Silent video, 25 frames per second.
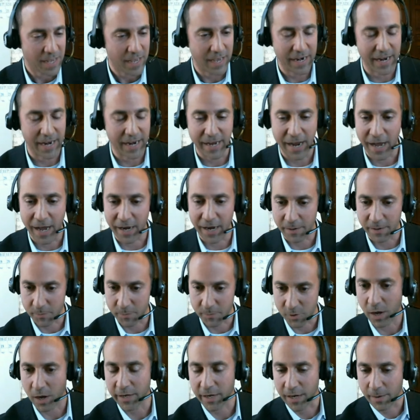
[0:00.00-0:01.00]
And I got him
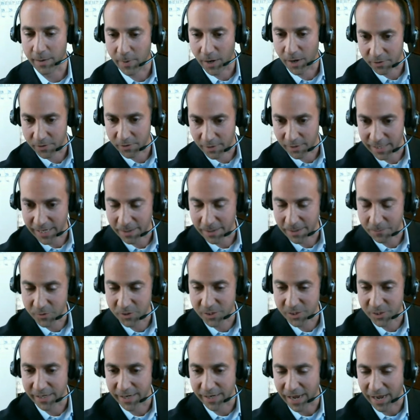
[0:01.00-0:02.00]
talking about the
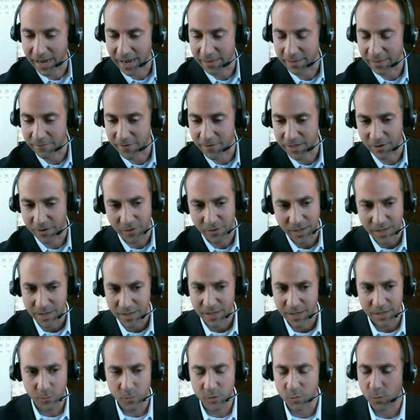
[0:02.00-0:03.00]
lampshade on the video. It
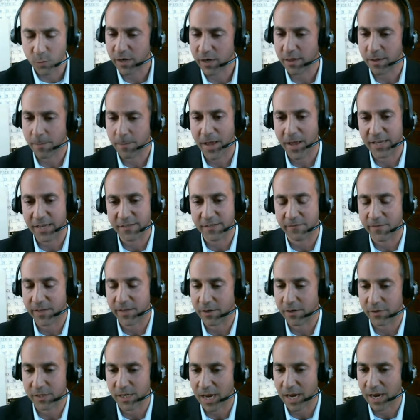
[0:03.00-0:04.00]
was one of the best
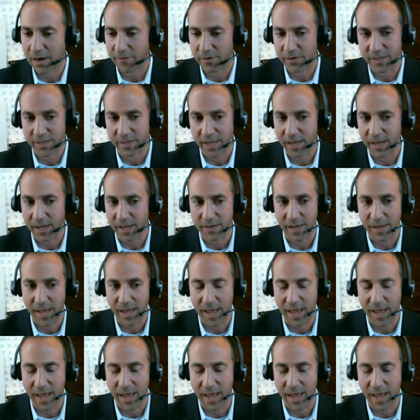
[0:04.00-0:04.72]
videos I ever did.